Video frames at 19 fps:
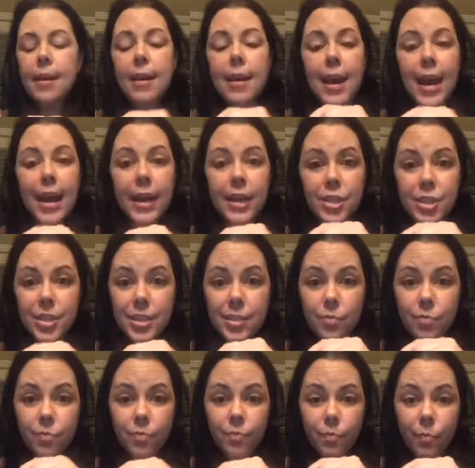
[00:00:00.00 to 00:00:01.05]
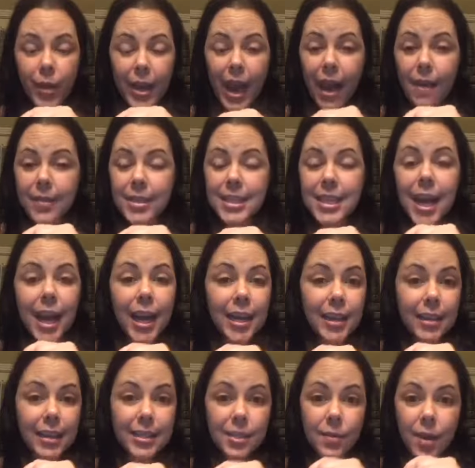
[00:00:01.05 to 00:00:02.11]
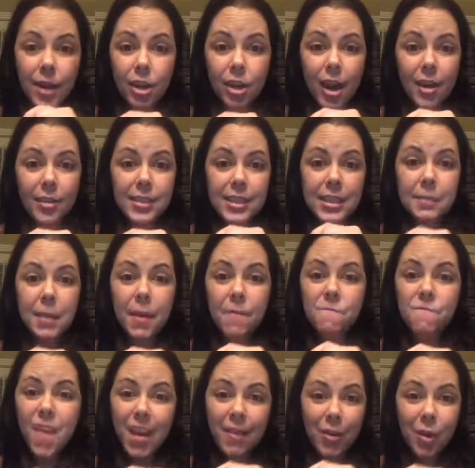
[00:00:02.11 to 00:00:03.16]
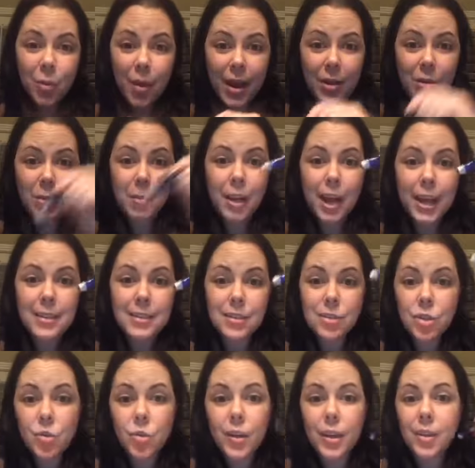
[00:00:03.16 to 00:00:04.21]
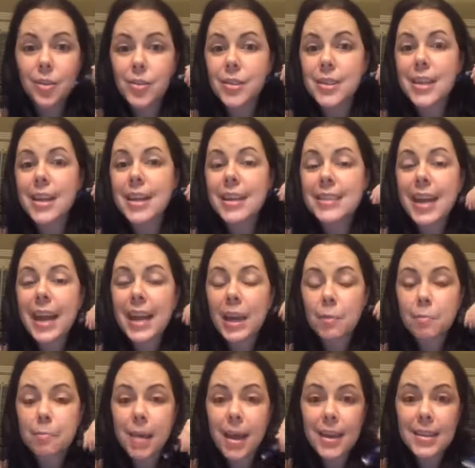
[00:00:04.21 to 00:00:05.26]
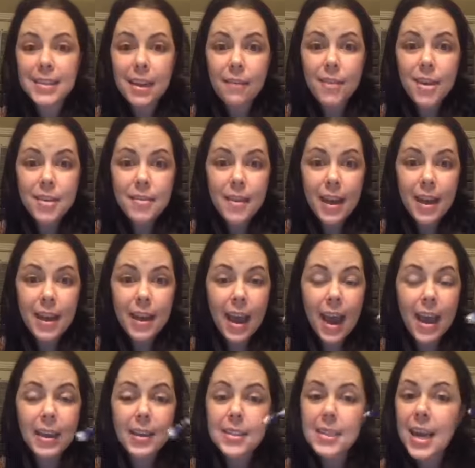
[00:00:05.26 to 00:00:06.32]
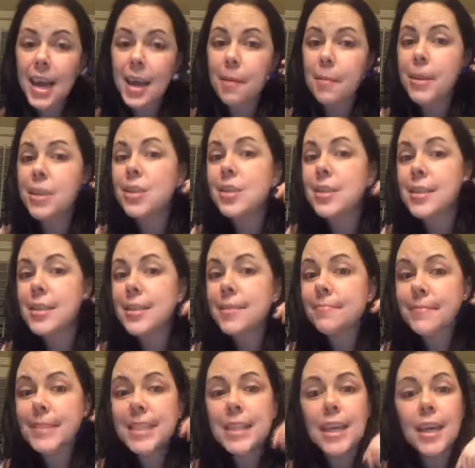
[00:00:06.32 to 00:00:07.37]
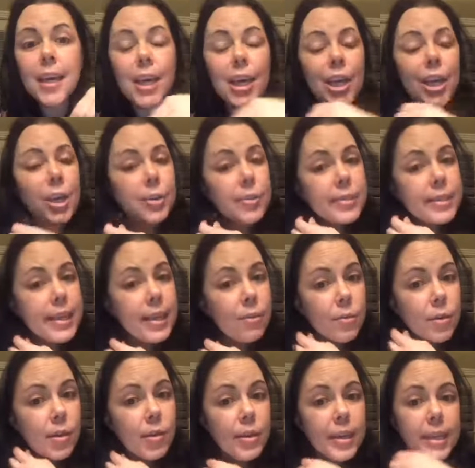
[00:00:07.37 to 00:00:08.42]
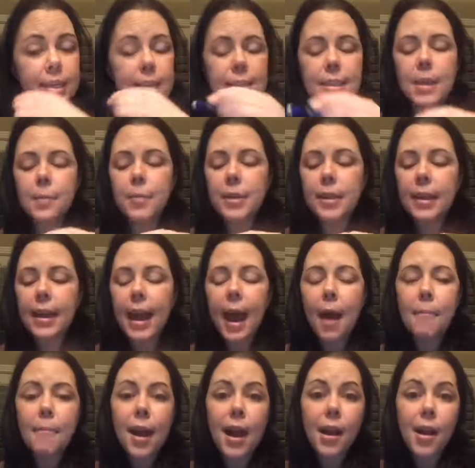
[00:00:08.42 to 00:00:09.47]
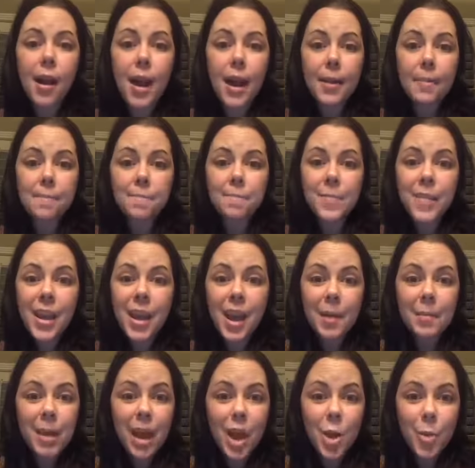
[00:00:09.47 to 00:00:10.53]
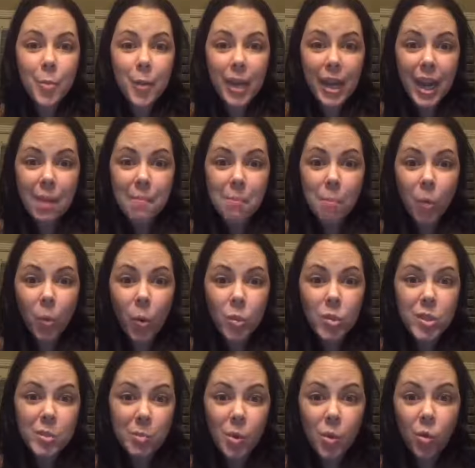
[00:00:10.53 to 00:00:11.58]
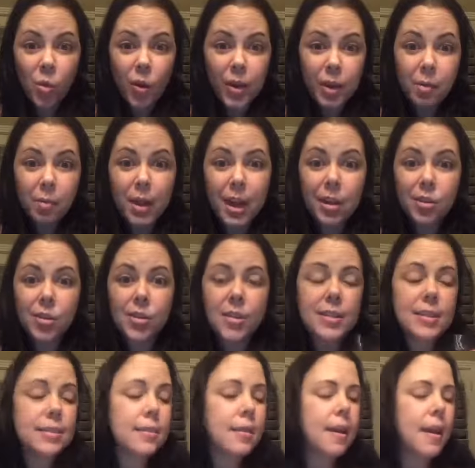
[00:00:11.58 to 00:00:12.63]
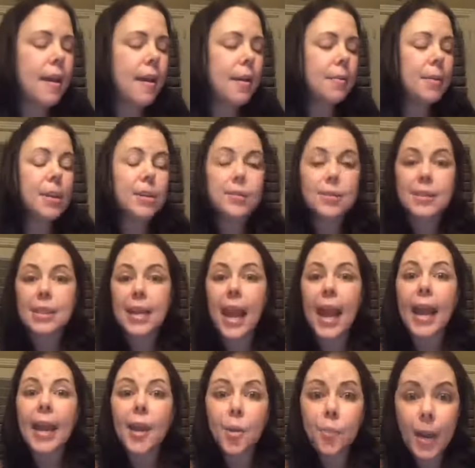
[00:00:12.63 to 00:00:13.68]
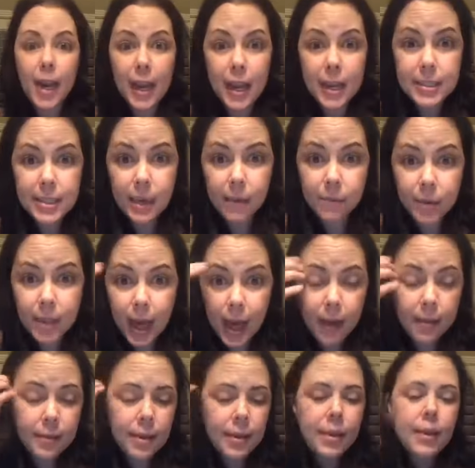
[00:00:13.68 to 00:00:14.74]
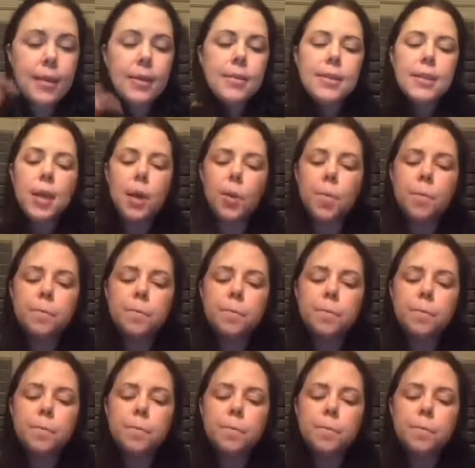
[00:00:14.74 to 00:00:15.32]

And it's just, we have a ton of these around our house. It's my favorite way to apply essential oils because I can mix everything ahead of time and just use it real easy, put the cap back on. I'm not opening up multiple oil bottles because ain't nobody got time for that. So